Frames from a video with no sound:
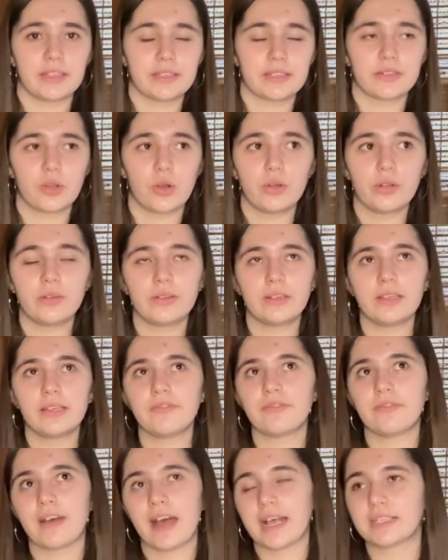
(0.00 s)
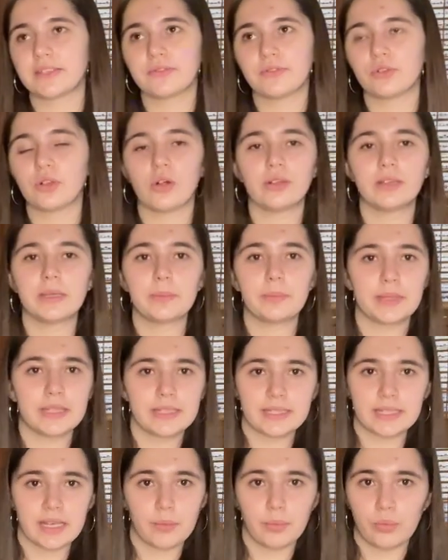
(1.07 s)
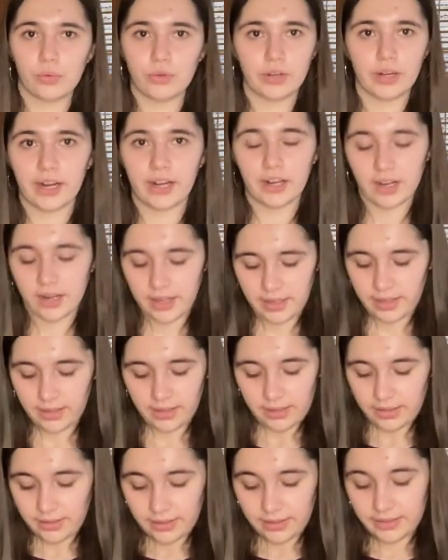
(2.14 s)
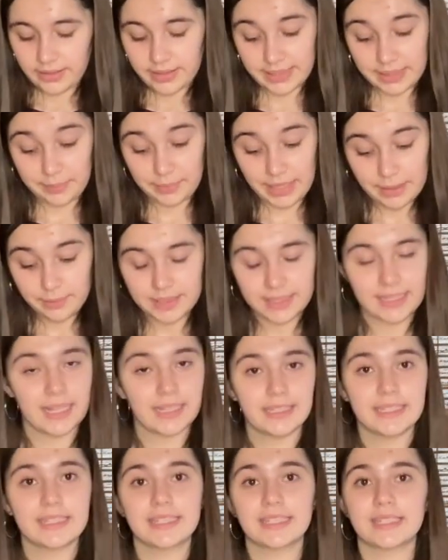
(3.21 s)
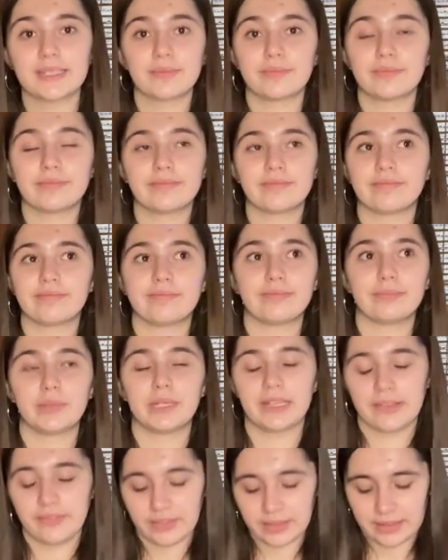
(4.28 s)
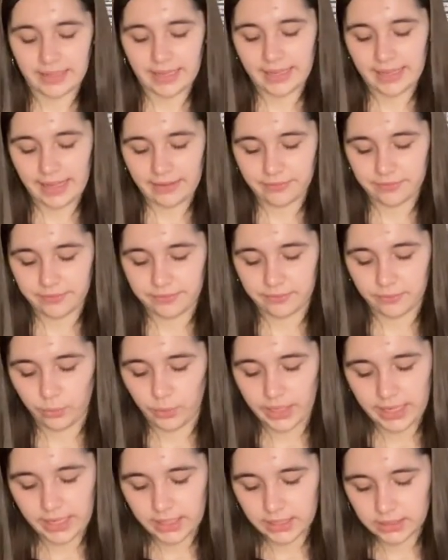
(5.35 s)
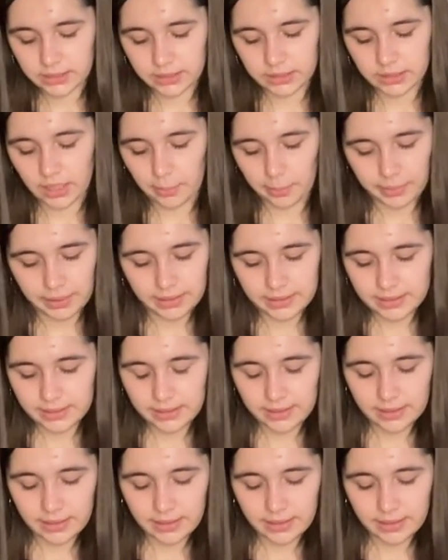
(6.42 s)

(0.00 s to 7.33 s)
It's only fast food, only pizza, burger, sometimes salads, but even they have weird toppings in